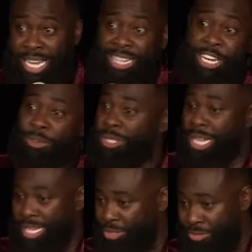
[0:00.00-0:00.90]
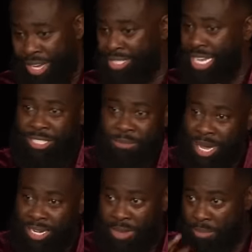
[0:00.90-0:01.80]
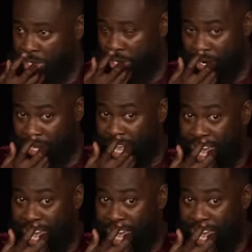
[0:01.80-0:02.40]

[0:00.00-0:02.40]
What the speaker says: and then it was like 2019 pandemic, you know,